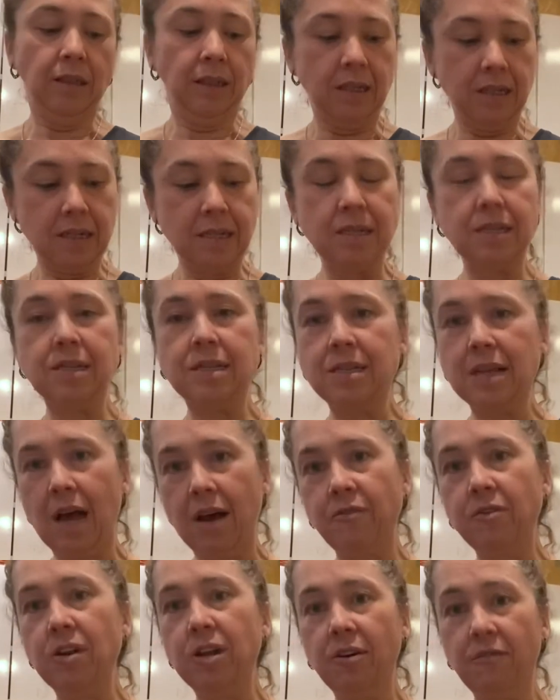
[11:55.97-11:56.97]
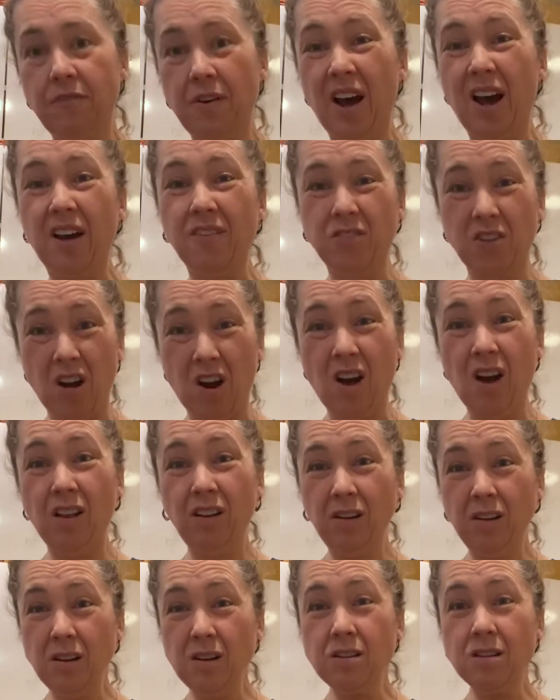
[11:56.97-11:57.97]

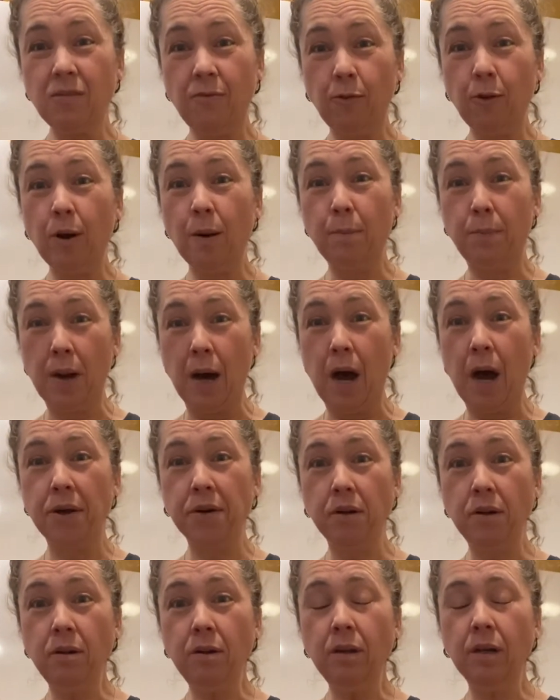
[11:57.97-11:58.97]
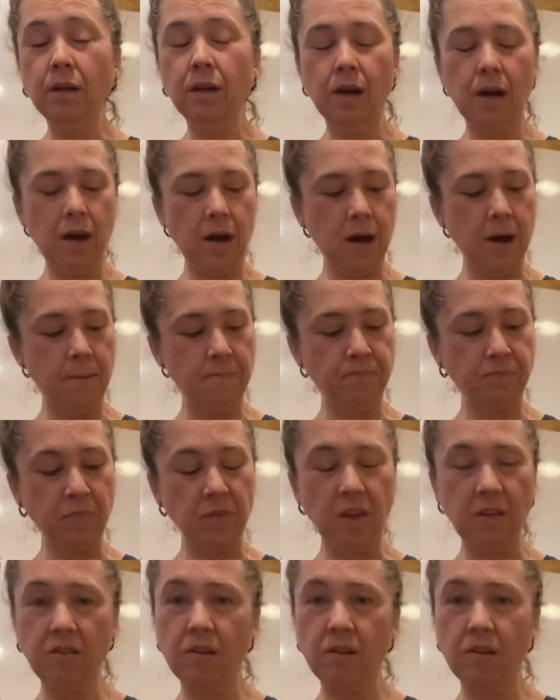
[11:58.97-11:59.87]
$75 for a bottle. This